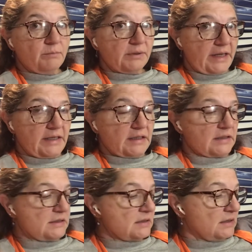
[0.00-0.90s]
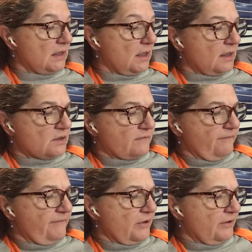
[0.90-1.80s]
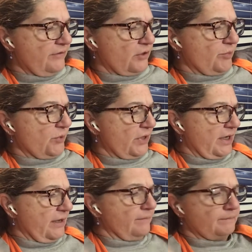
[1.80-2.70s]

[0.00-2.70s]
blanket. It's very, very pretty.